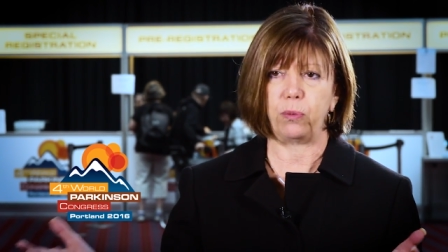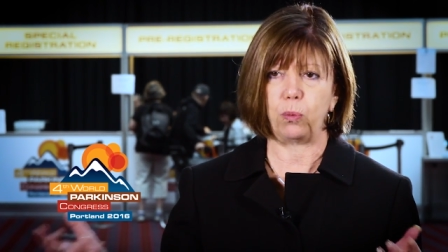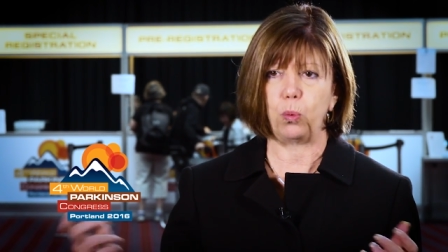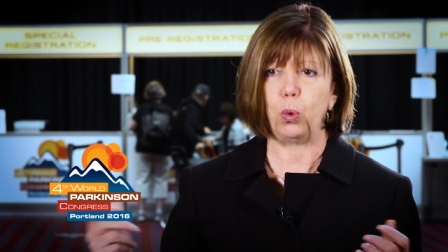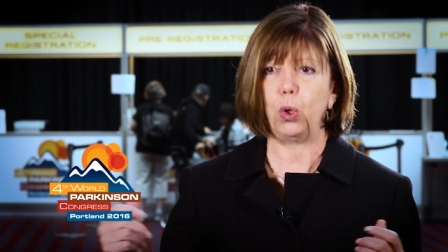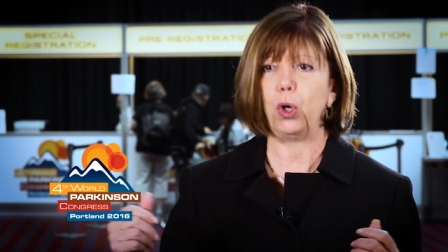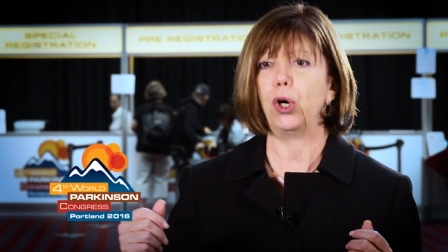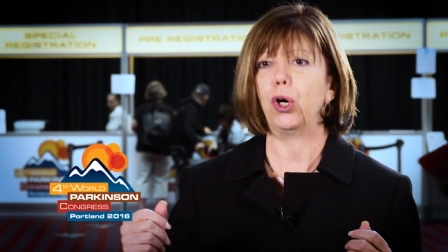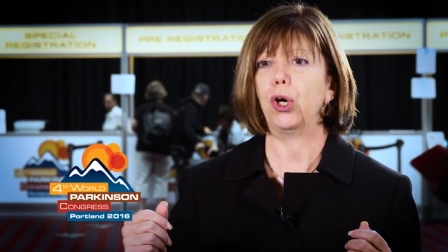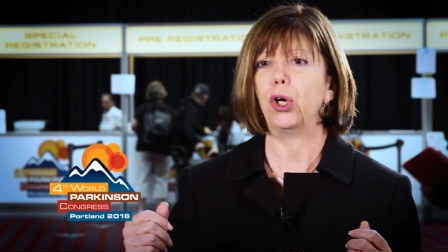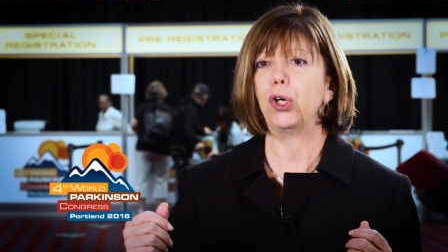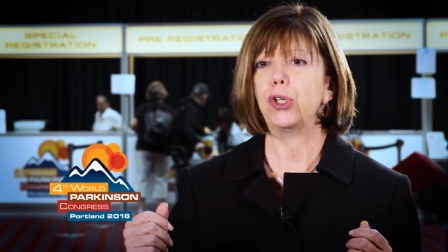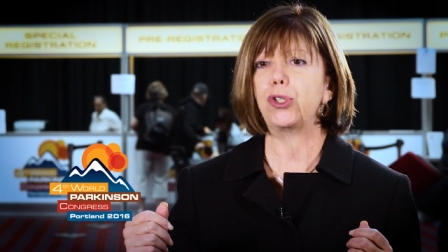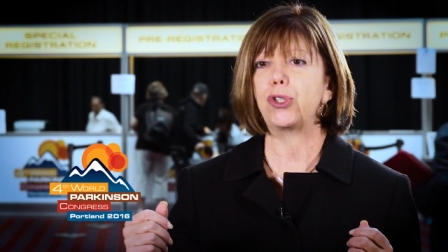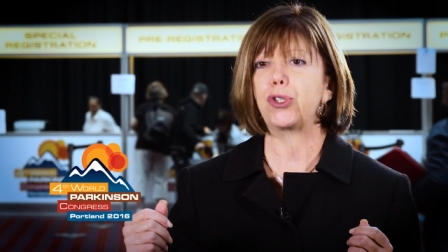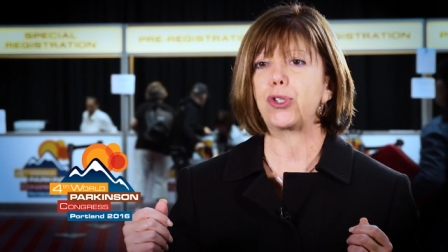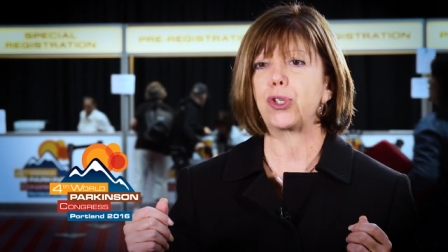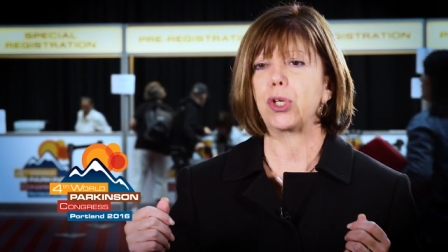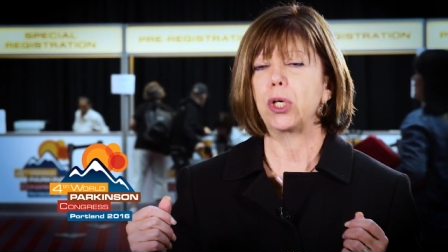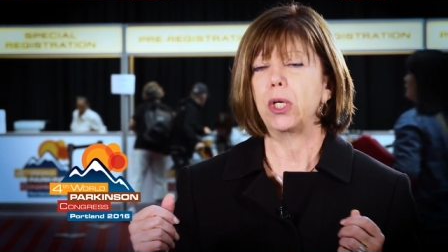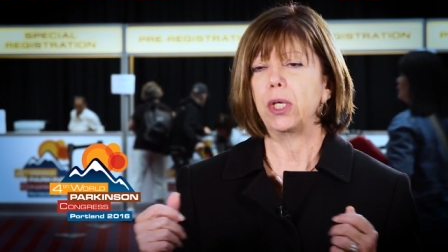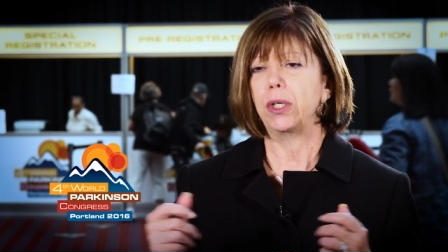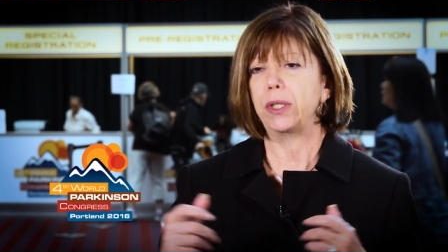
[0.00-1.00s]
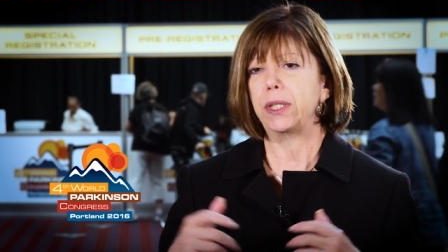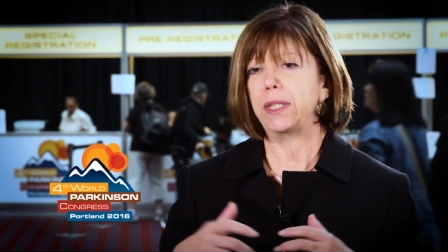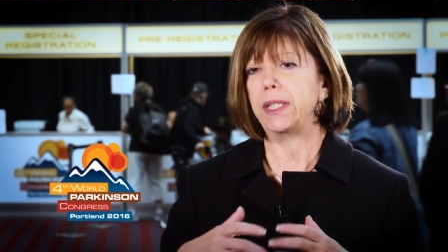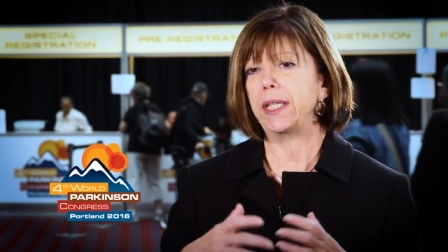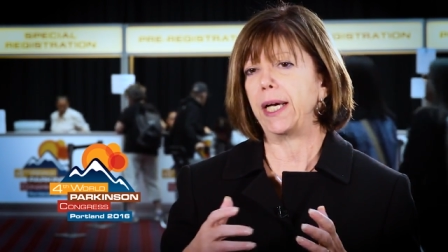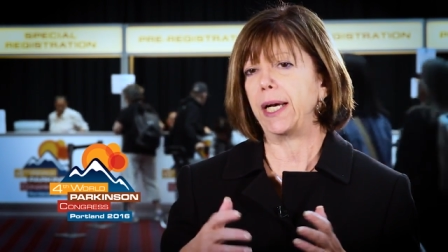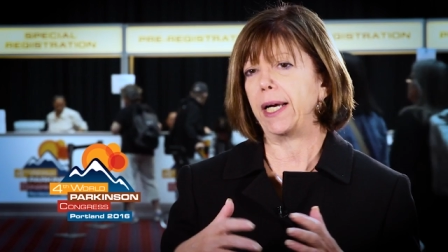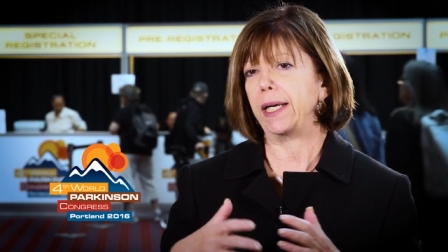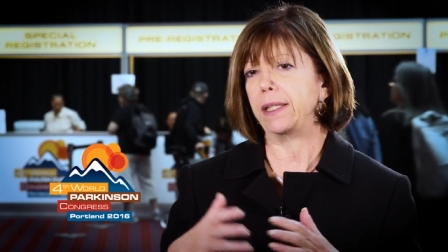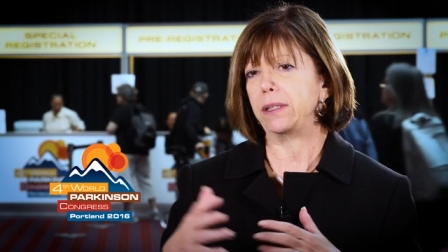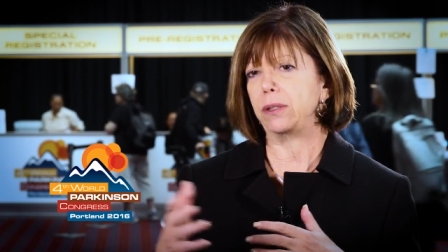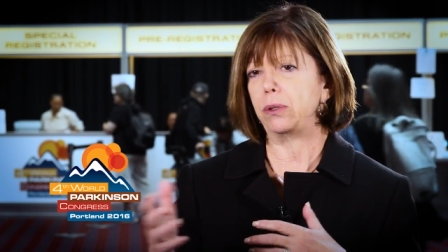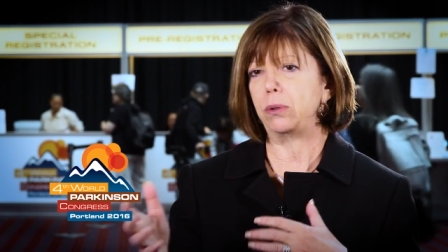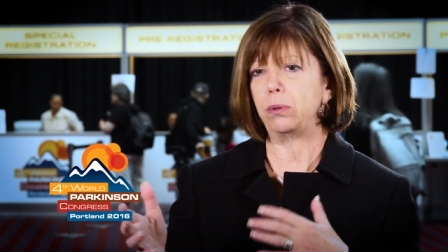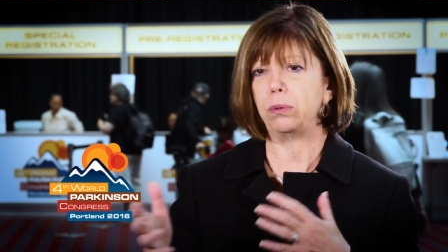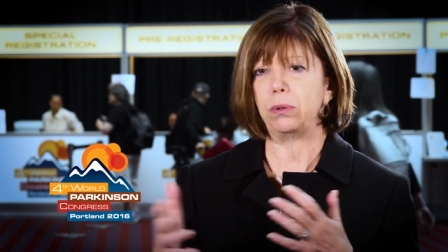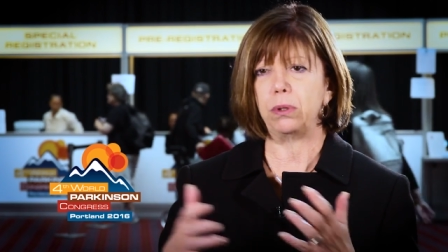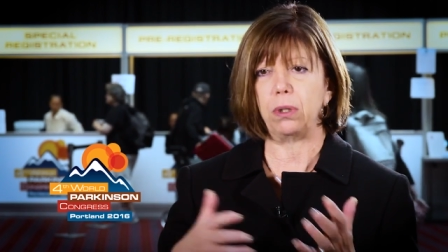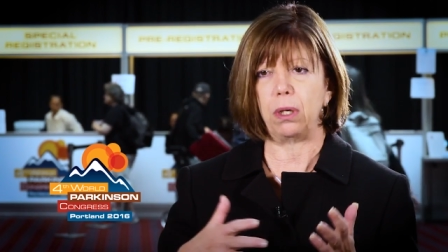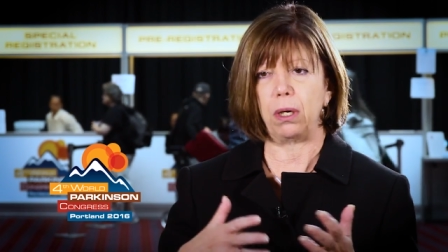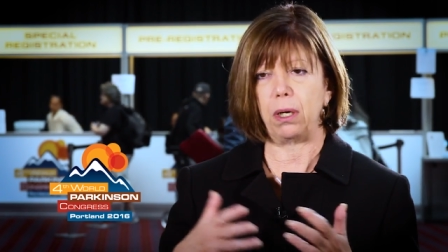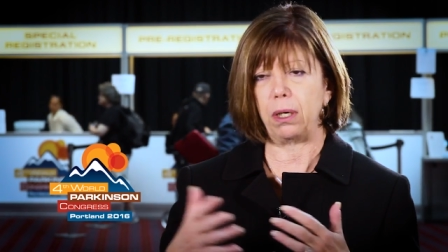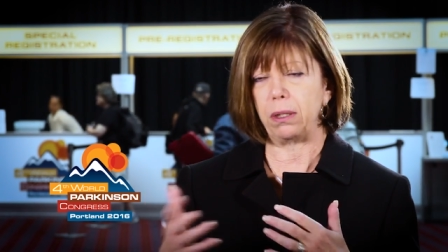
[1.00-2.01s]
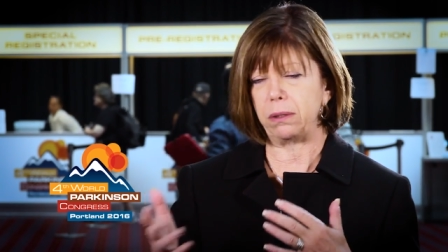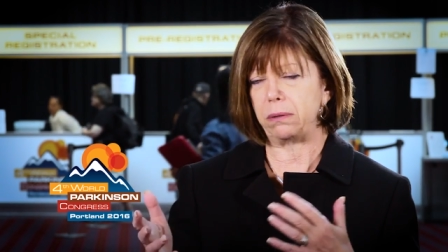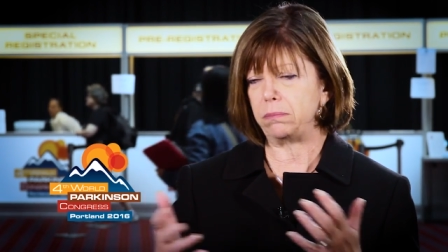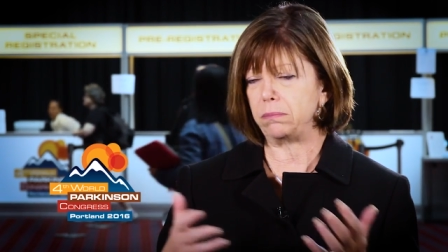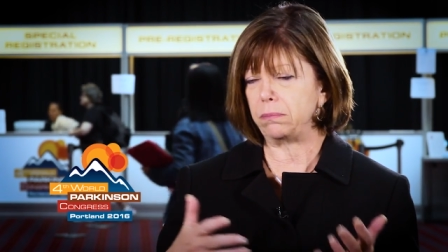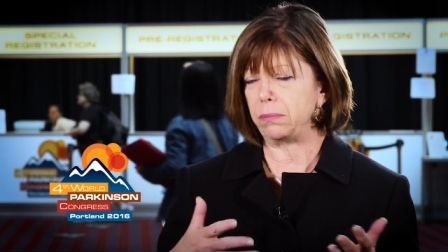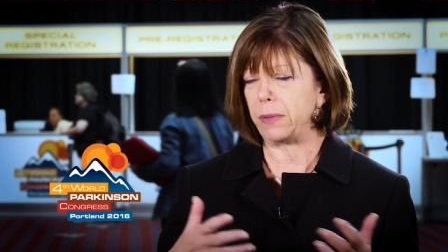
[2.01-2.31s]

words that do not